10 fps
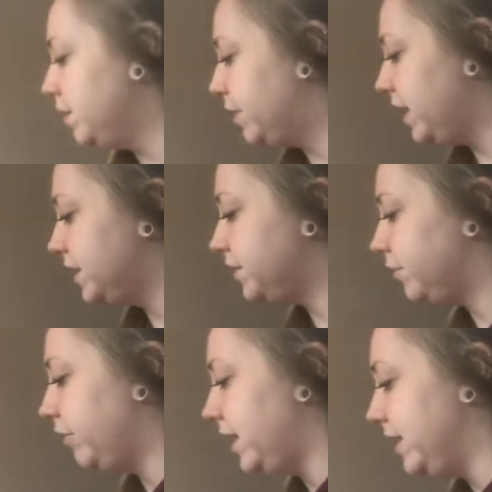But as
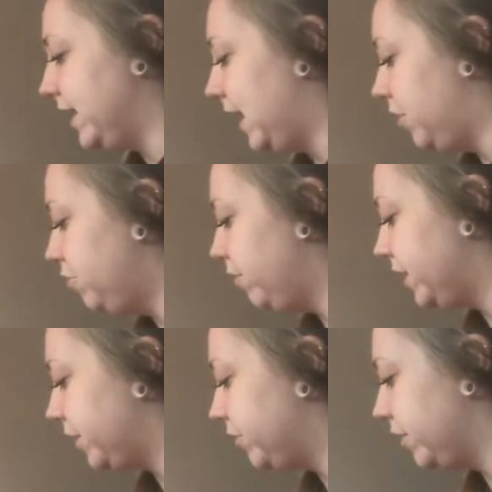of right now,
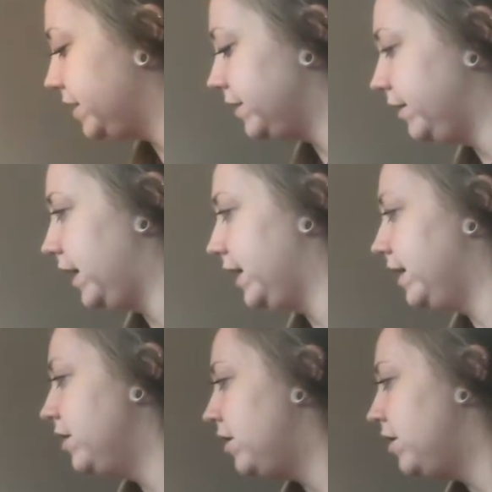we are going to let